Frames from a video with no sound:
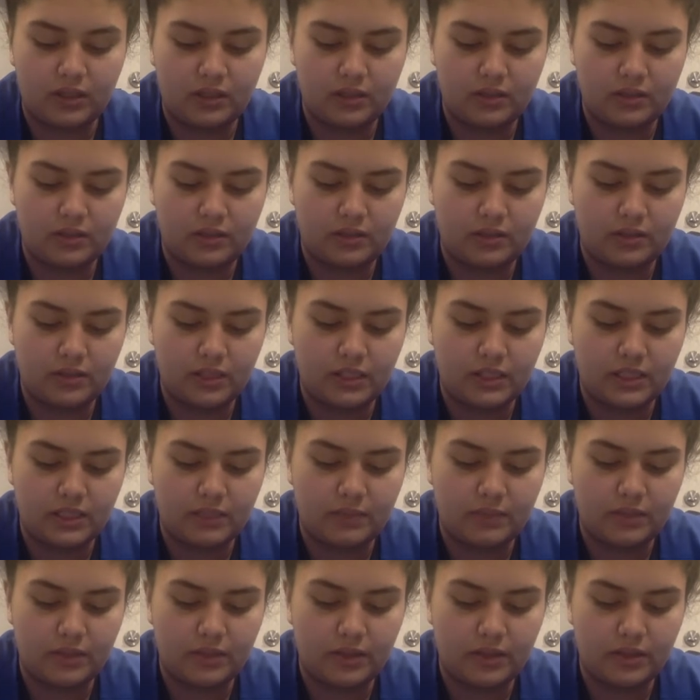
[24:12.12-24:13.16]
So this
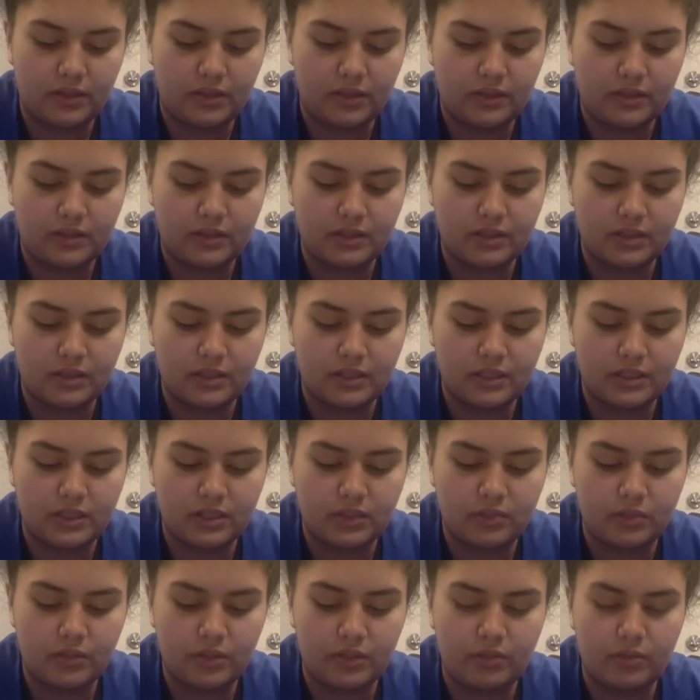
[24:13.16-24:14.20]
expires at
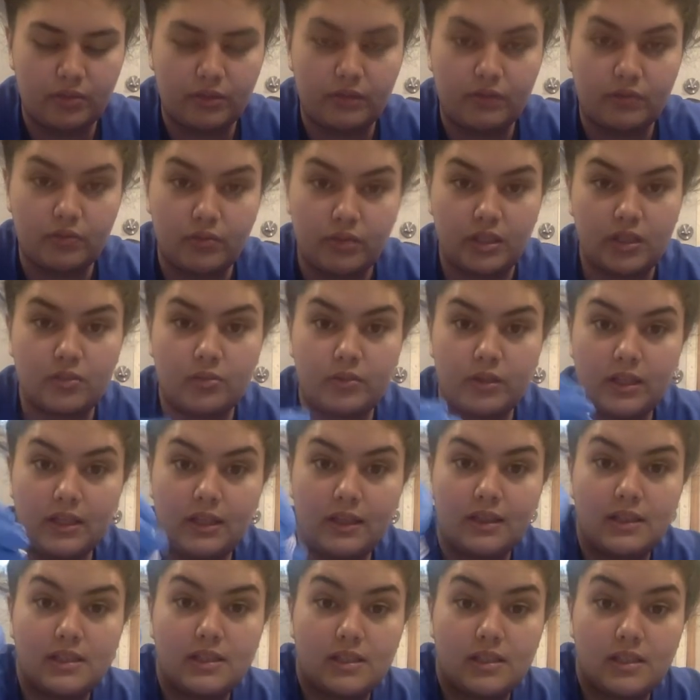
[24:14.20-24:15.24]
6/23 of 2020.
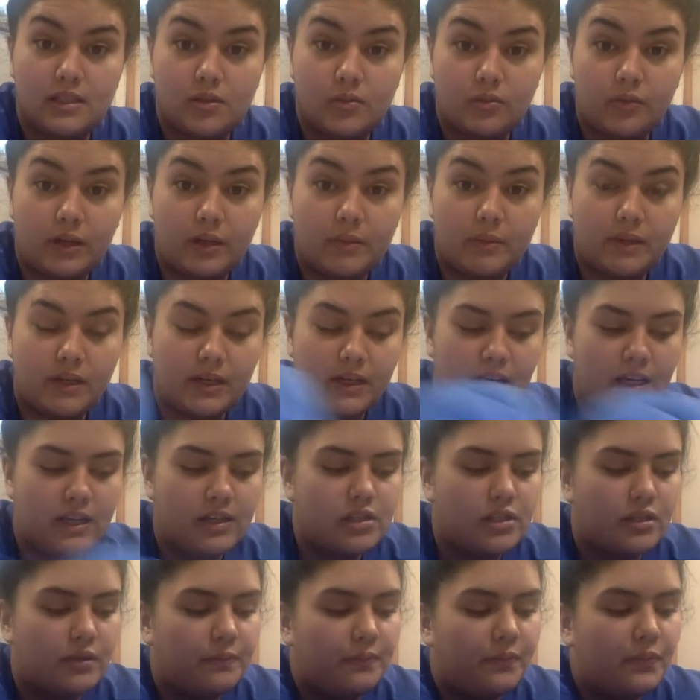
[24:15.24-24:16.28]
This is the right
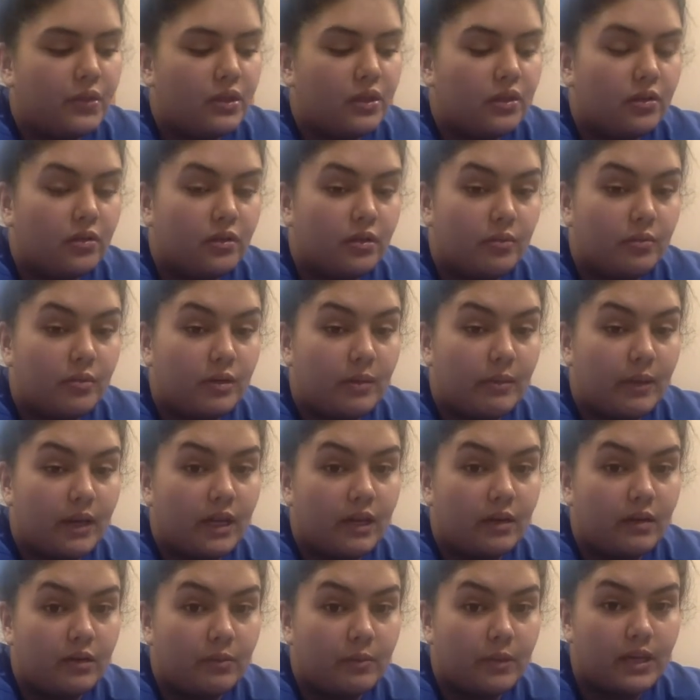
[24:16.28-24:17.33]
medication. And put it back
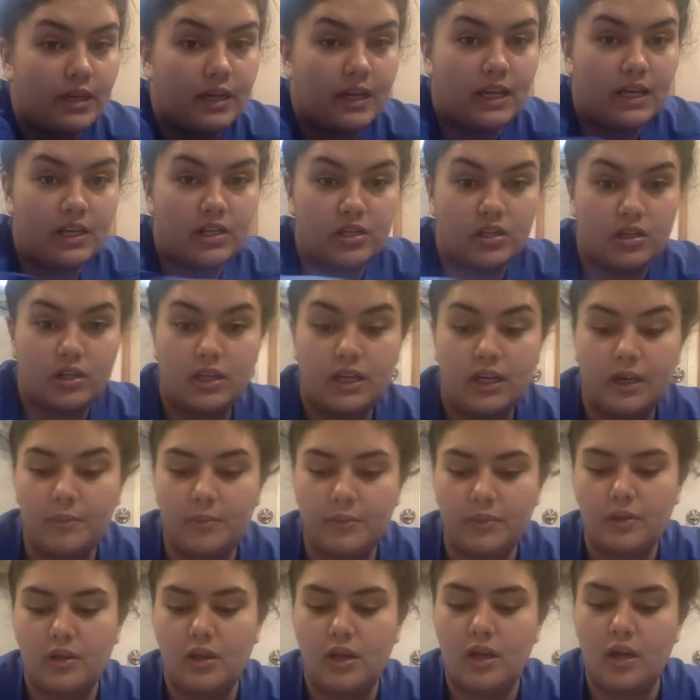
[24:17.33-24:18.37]
in our medication cup.
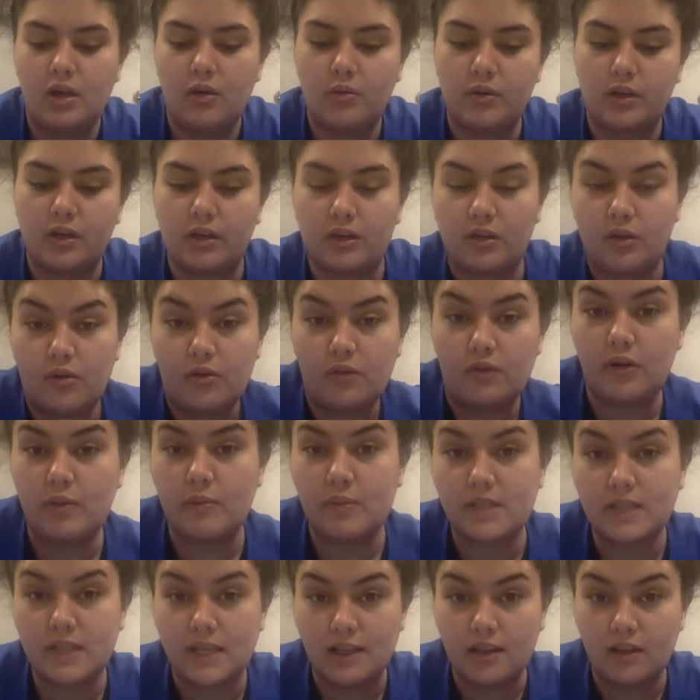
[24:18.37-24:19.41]
We're going to go over to
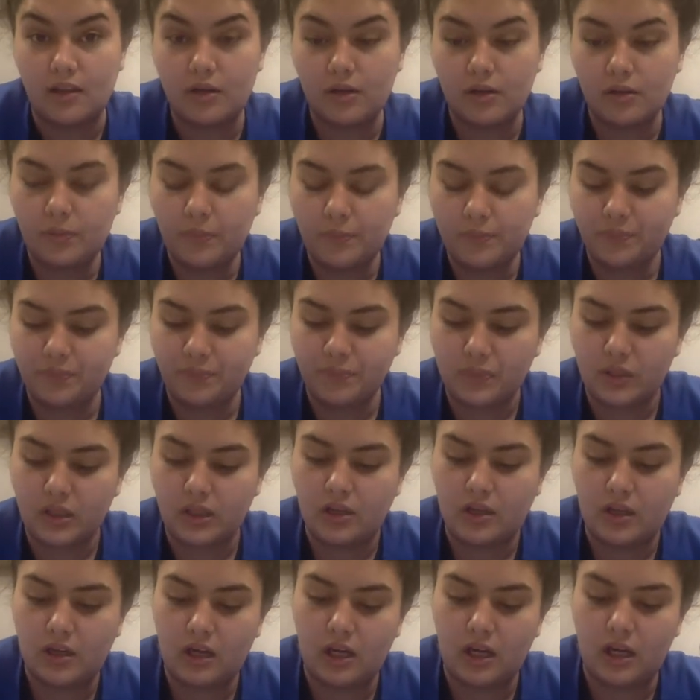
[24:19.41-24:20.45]
Miss Kitlano.
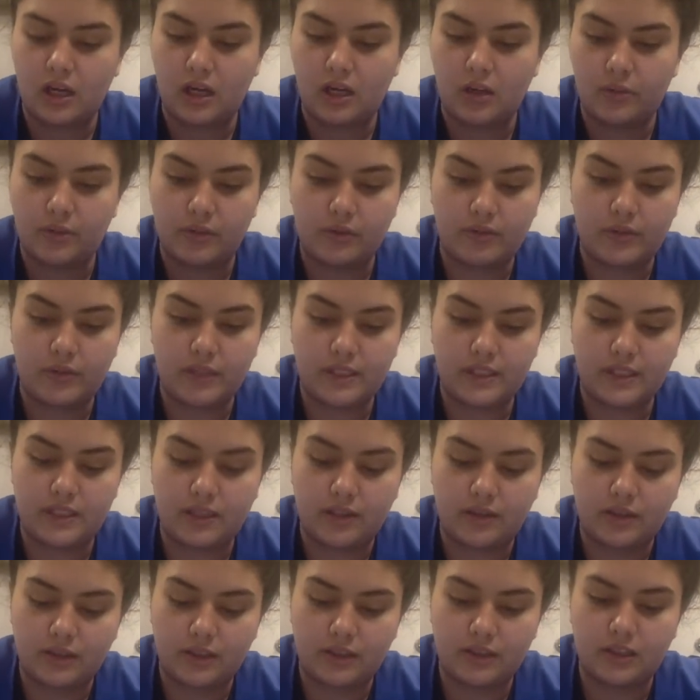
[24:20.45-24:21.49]
We're going to
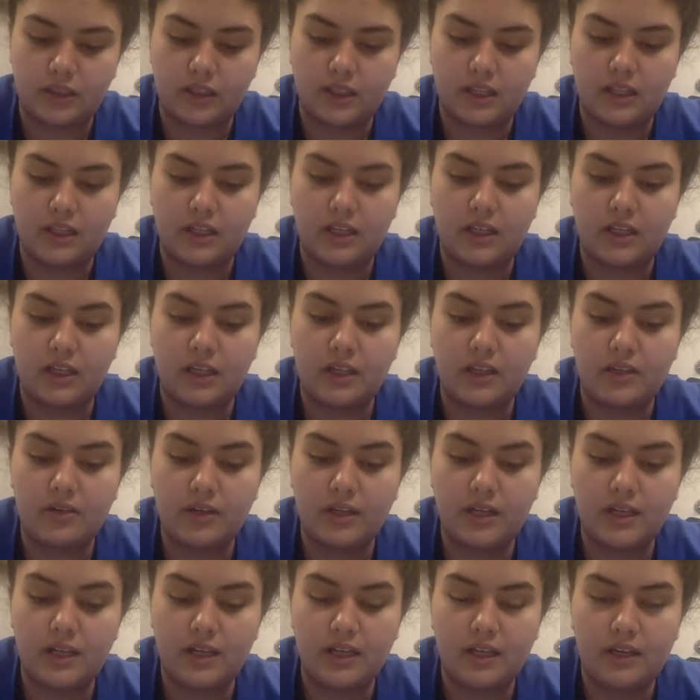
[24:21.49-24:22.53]
tell her, hello
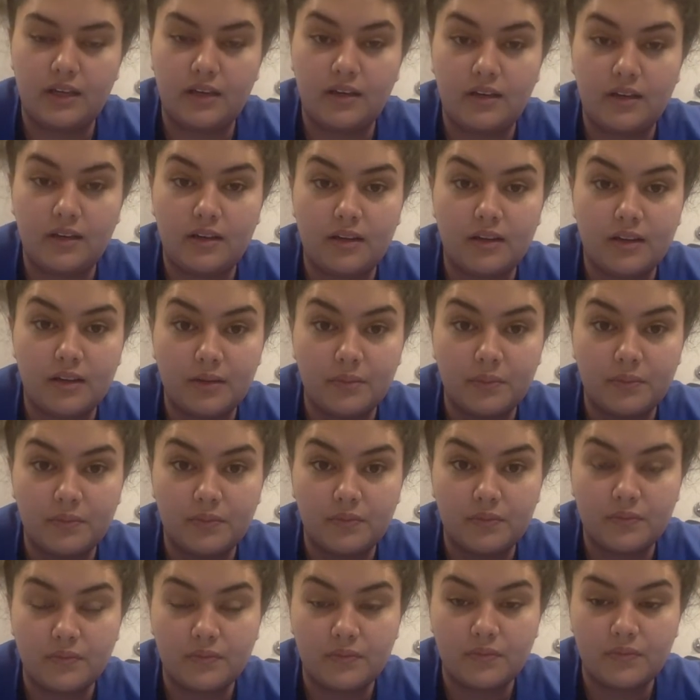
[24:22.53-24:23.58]
Kit.
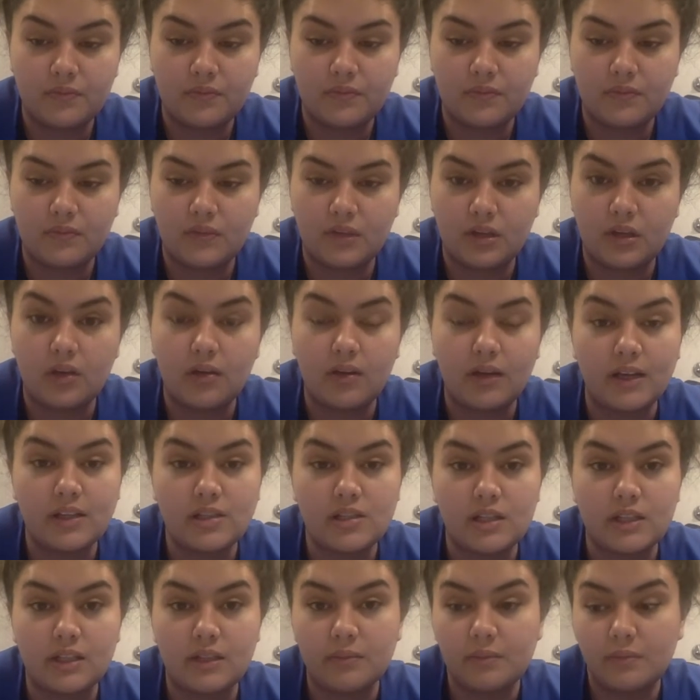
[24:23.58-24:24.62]
Oh,
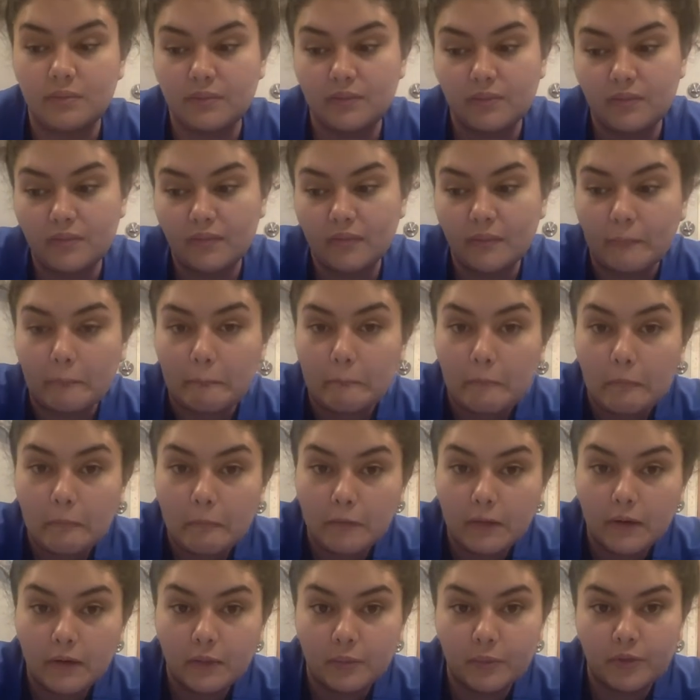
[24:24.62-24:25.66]
actually,
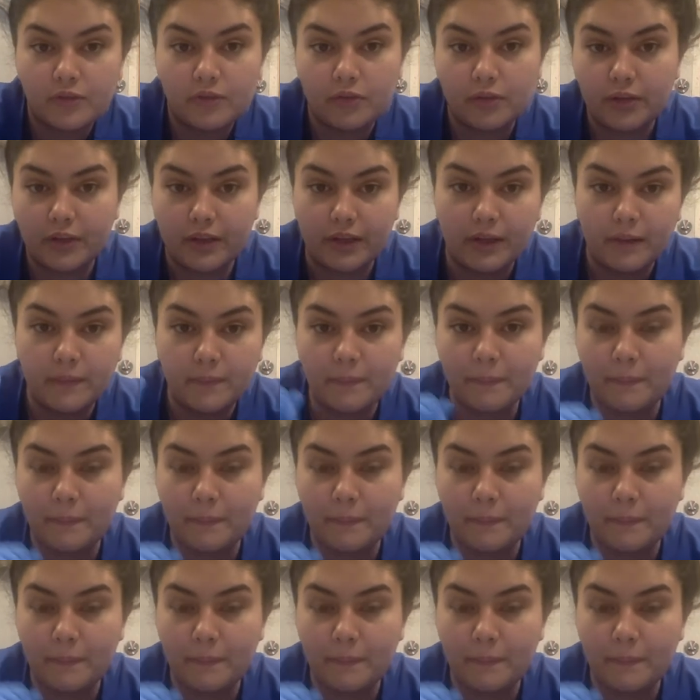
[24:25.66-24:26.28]
before that,